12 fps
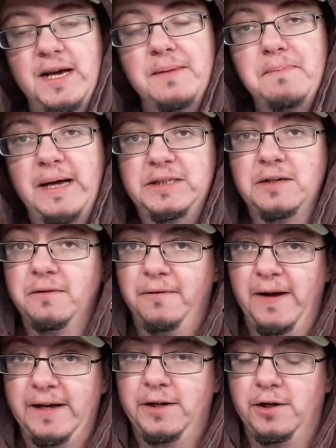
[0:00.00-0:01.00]
a massive
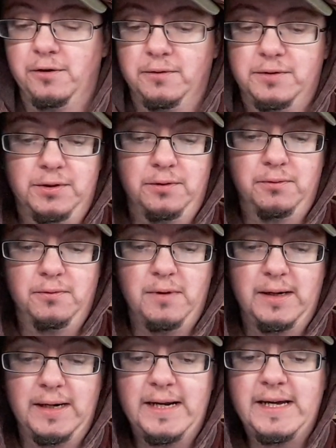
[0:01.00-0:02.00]
thank you to
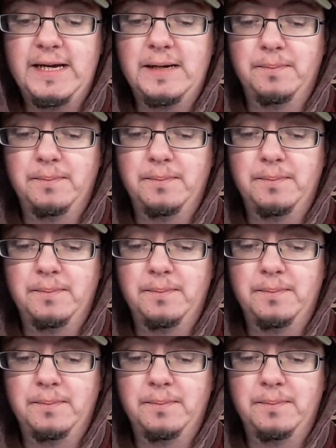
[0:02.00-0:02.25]
Lee